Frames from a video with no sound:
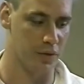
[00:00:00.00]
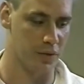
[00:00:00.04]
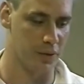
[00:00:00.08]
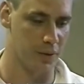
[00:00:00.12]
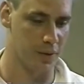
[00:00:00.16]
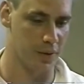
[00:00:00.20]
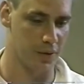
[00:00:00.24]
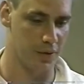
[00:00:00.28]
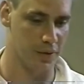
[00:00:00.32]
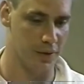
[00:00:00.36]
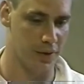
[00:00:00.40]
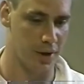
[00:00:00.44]

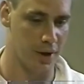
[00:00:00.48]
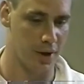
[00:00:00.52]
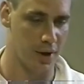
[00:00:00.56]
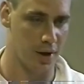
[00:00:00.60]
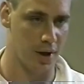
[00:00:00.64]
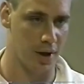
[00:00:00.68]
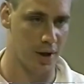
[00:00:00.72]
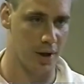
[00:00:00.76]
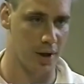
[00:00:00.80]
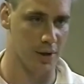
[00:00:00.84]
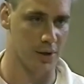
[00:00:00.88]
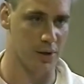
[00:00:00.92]
Meaningful
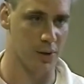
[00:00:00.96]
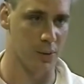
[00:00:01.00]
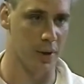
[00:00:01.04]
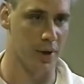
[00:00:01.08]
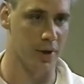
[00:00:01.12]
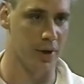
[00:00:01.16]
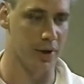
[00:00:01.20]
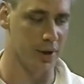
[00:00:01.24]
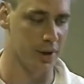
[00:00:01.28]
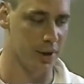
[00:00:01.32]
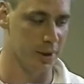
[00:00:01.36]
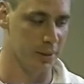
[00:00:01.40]
stories. I
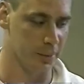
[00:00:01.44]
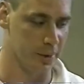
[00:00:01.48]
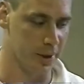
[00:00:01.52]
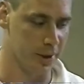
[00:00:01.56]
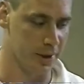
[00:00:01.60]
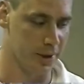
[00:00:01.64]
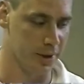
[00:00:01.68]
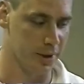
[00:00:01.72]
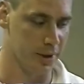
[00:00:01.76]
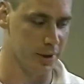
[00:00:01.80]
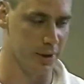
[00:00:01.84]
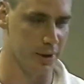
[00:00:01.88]
like the way
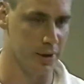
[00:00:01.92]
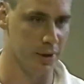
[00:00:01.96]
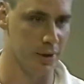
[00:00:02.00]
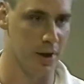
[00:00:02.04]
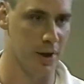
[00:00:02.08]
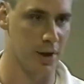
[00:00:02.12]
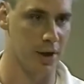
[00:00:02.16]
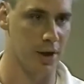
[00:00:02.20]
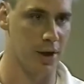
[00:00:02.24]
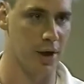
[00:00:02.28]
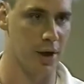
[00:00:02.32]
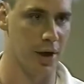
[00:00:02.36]
they get me at
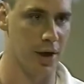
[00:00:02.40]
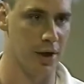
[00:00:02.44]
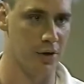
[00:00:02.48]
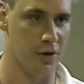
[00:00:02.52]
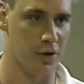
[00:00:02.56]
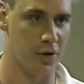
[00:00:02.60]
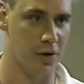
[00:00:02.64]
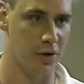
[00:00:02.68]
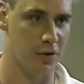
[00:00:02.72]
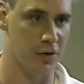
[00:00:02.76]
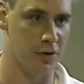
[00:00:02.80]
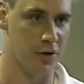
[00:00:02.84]
the end,
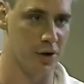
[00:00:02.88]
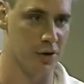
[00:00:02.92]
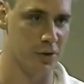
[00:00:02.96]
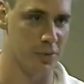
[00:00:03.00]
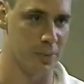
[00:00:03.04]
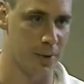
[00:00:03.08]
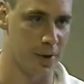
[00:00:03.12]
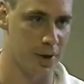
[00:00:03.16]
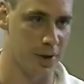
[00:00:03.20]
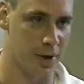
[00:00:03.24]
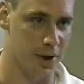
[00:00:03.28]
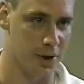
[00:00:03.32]
like
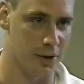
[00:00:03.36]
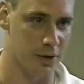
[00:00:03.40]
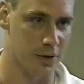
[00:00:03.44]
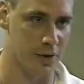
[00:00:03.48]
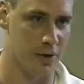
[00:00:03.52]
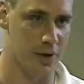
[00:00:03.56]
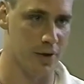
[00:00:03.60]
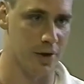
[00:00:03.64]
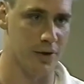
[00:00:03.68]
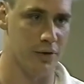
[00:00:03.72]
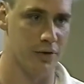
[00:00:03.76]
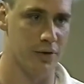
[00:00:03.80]
Touched
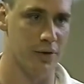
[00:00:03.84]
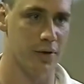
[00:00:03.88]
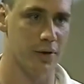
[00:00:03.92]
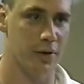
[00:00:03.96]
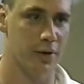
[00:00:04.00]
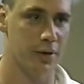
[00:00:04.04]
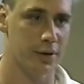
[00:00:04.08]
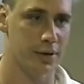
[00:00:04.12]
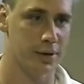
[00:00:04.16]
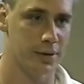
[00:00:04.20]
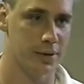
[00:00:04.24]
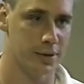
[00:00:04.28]
by an Angel
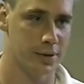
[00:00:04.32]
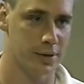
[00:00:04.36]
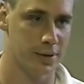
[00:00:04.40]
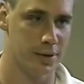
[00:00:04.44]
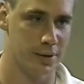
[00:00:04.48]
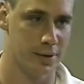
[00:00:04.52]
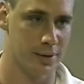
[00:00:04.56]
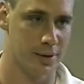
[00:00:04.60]
does.